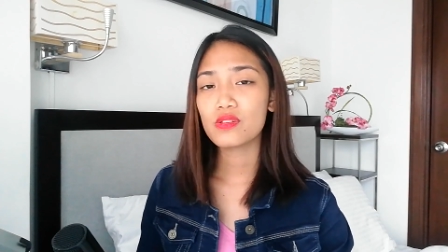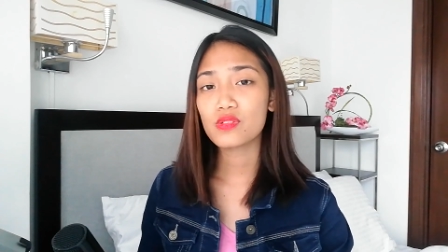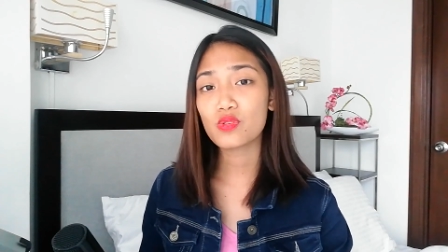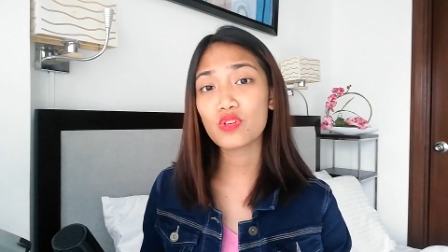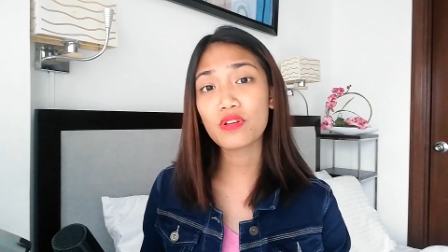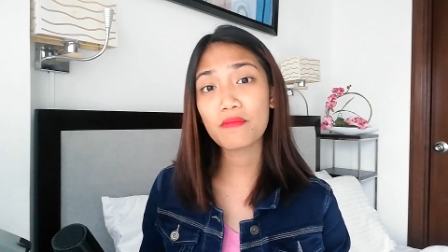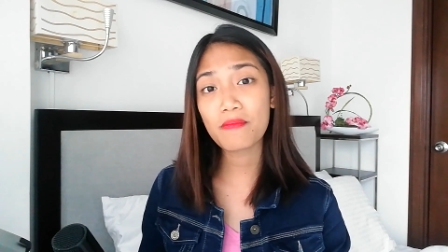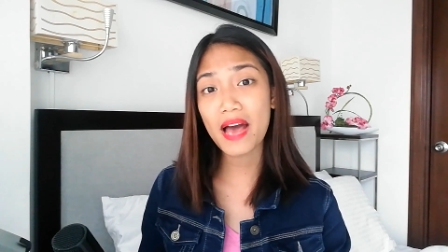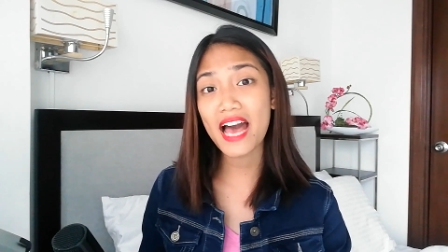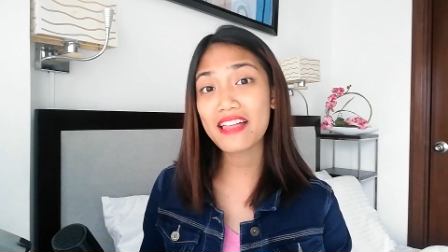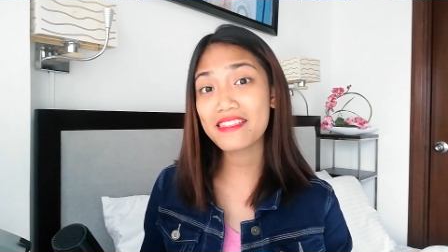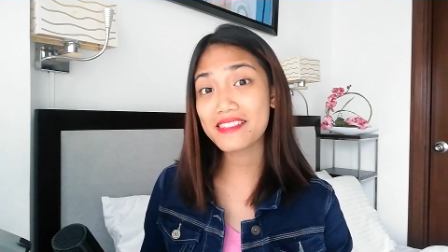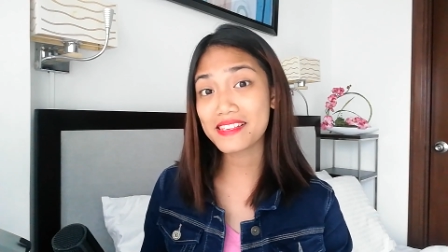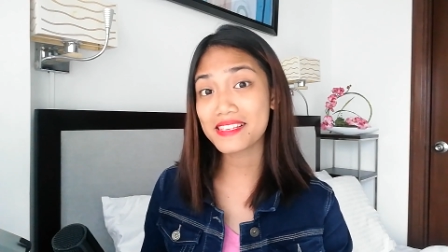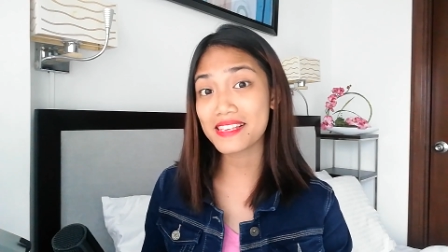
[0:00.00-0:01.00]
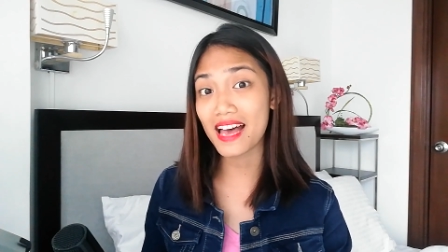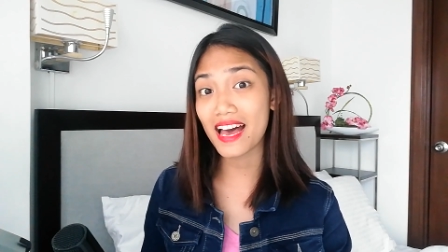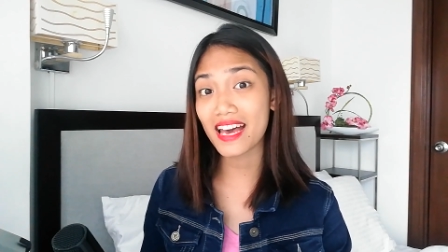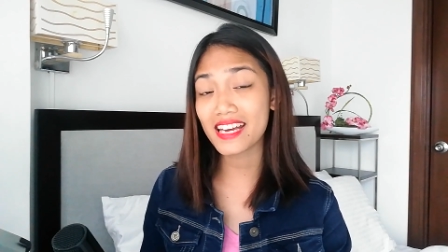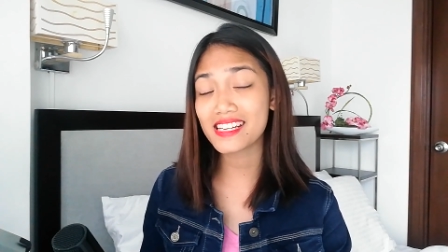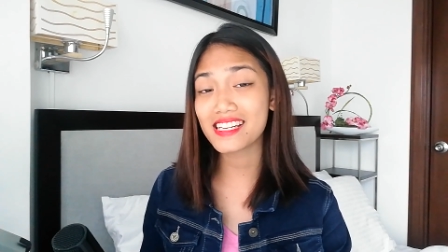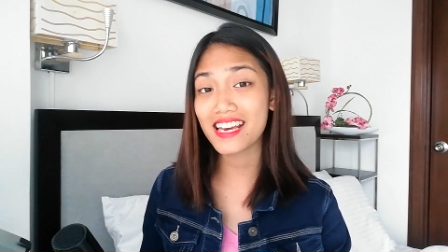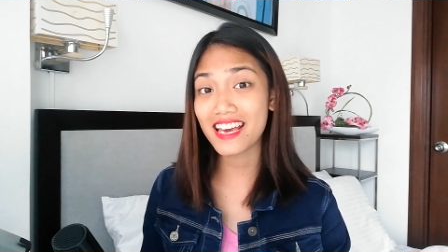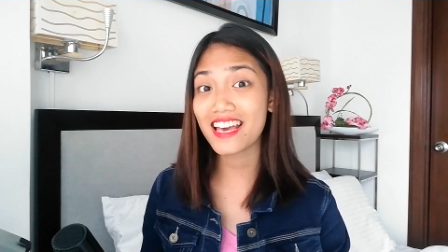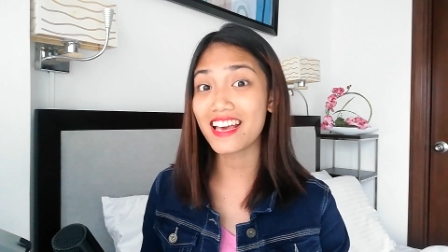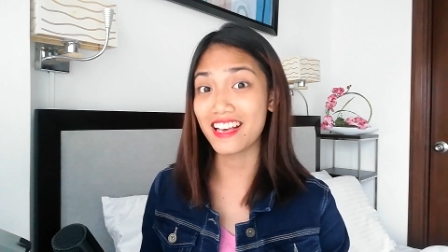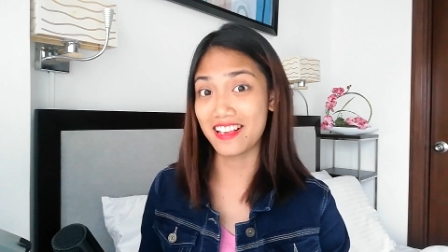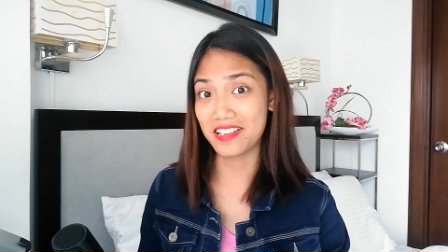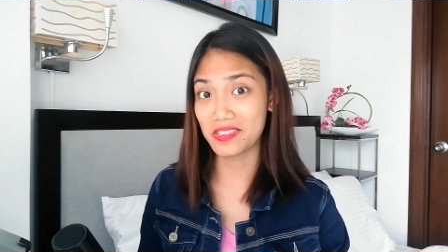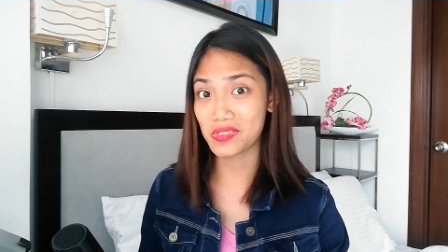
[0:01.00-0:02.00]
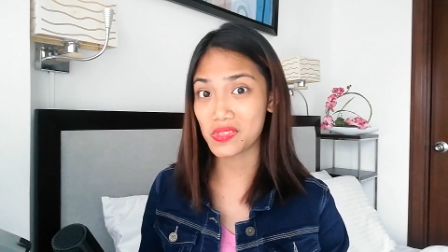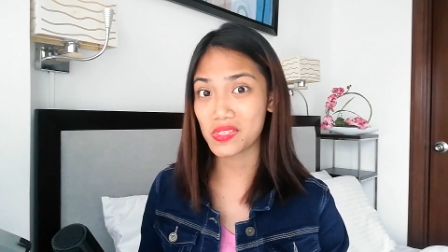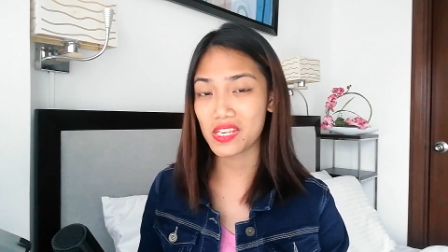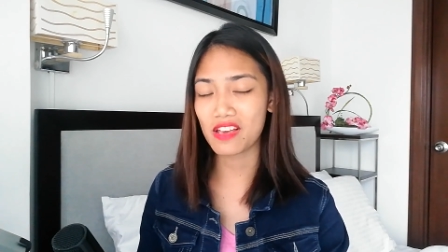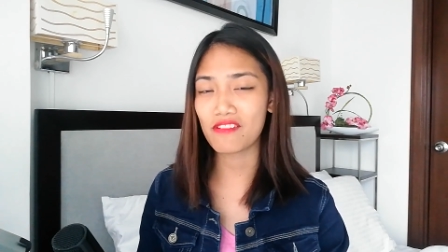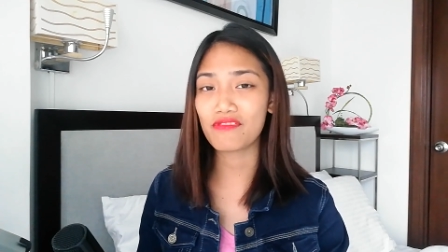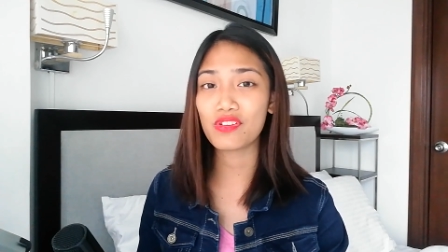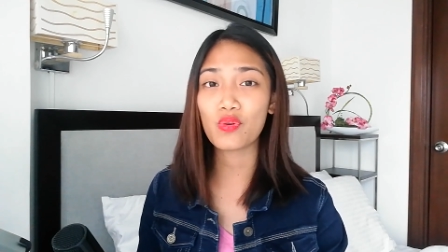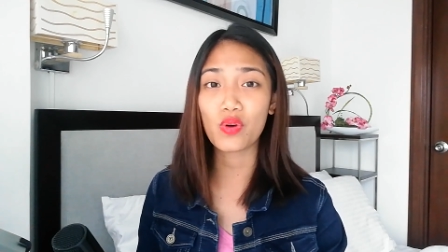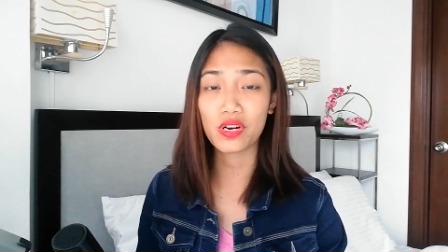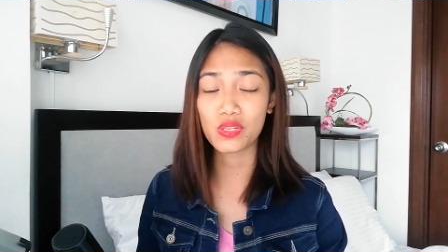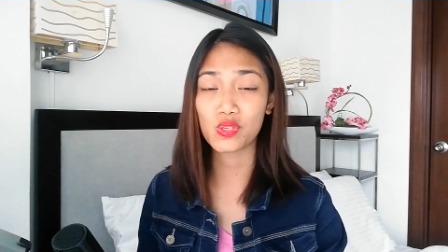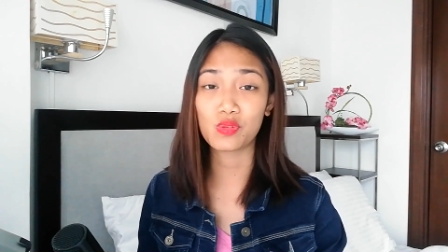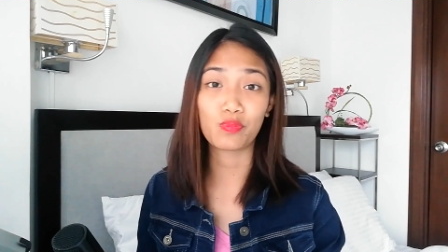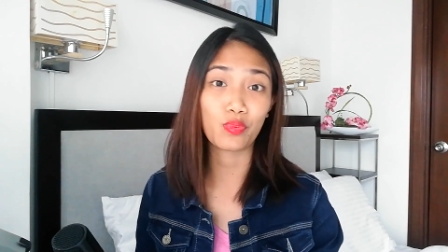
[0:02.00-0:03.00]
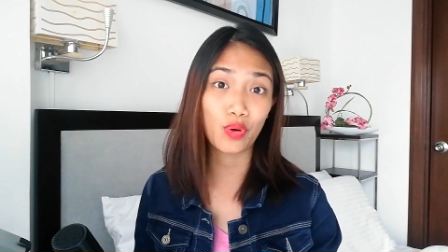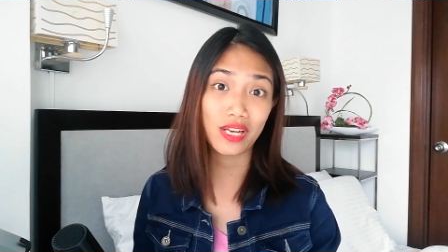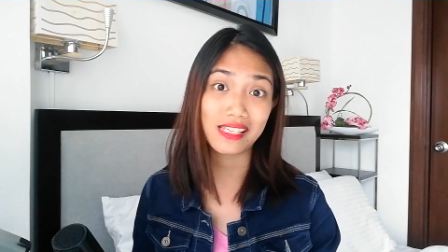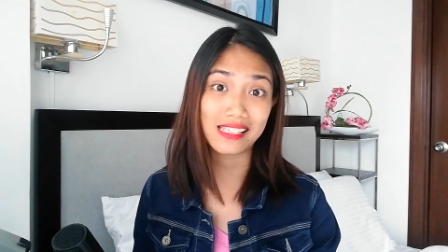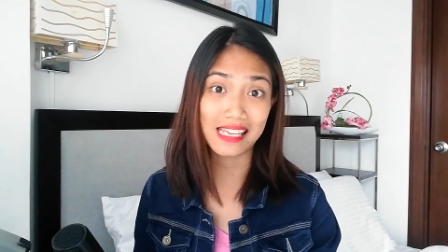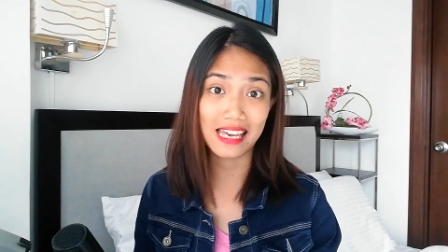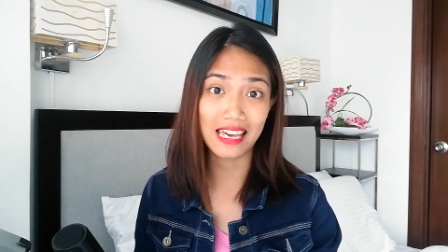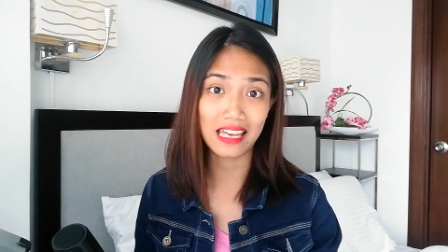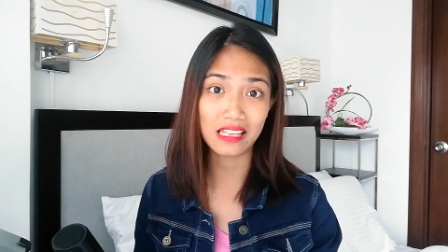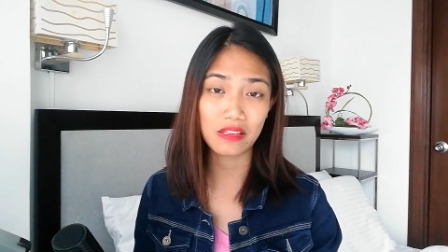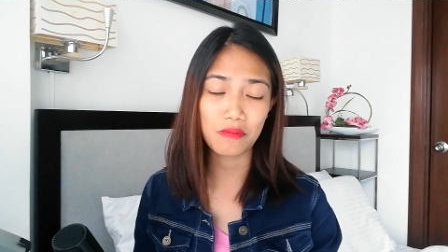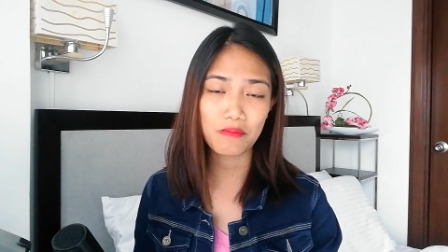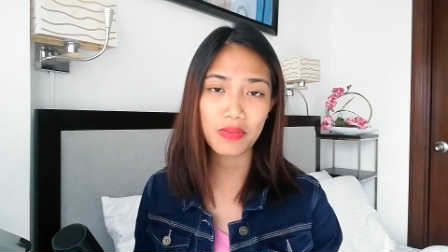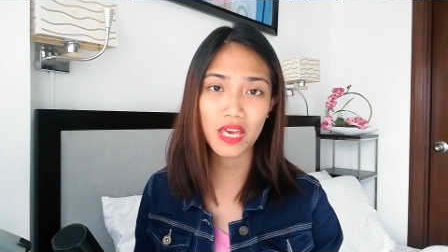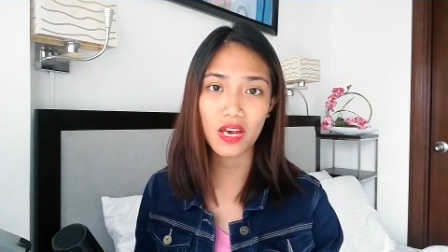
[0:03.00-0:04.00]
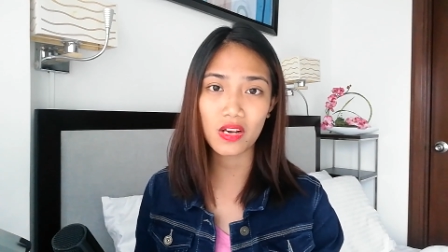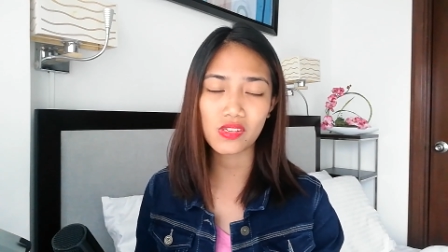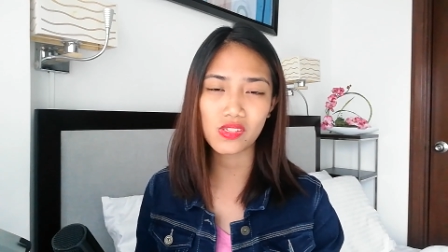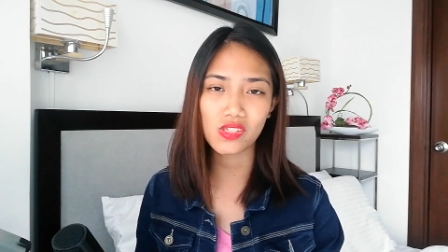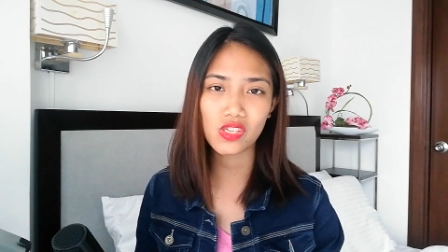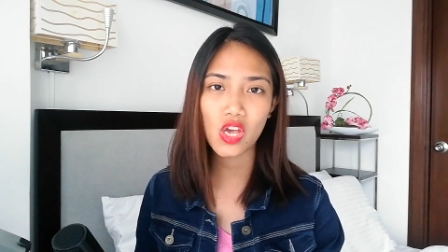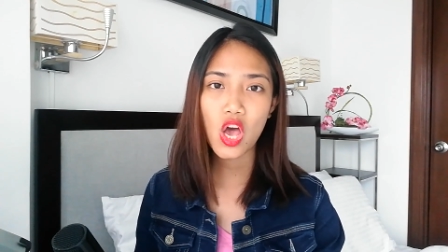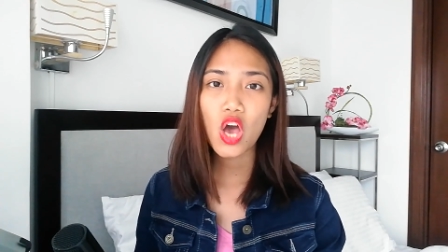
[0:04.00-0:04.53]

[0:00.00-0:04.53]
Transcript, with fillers: So the bad side is if you are suppressing it, because